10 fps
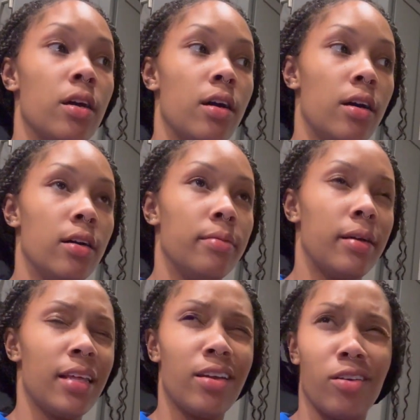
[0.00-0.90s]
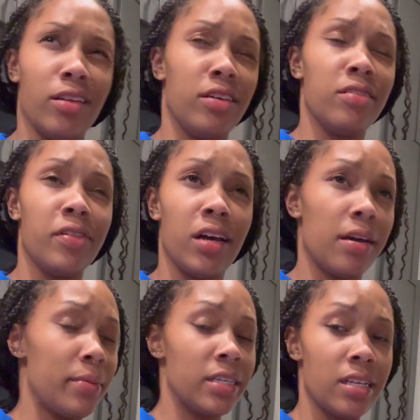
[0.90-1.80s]
um, I think earlier in the vlog
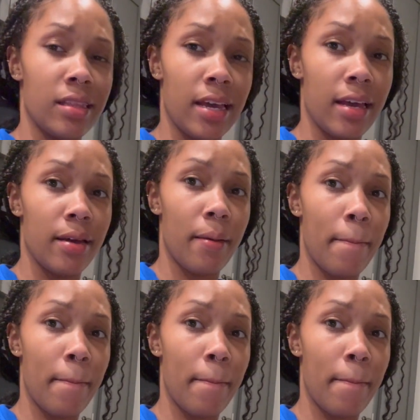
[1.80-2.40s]
I mentioned that.